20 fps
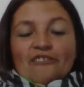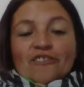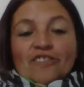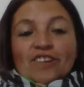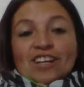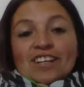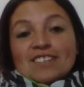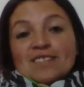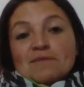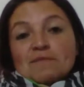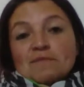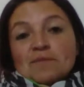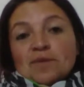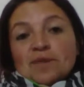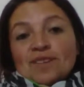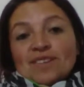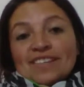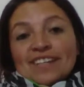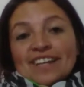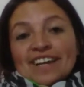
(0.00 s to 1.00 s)
For
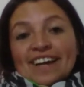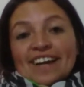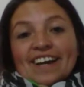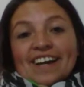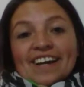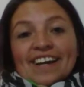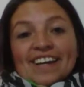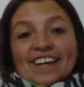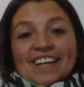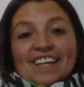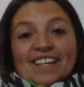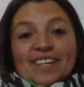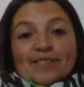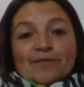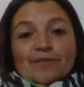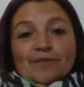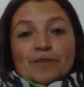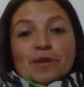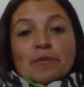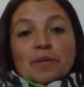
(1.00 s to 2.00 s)
example,
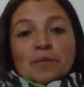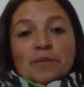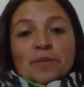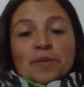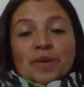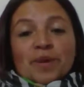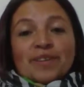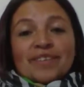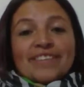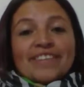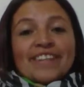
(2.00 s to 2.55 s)
I remember